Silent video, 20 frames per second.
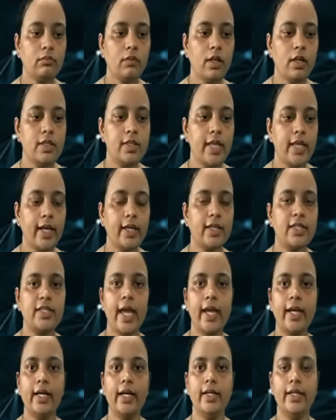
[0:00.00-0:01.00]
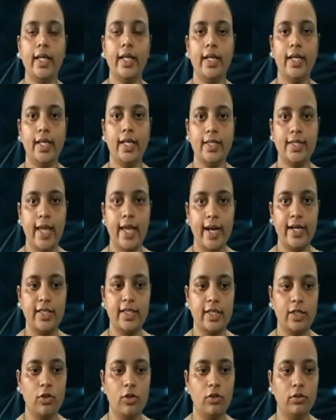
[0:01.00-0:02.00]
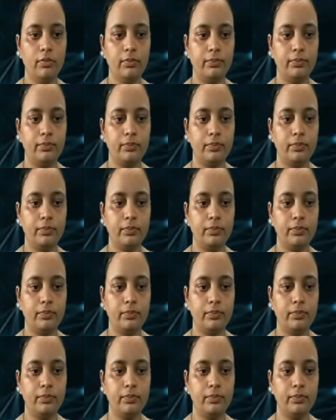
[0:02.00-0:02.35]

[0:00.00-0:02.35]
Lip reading: stack containing Z0.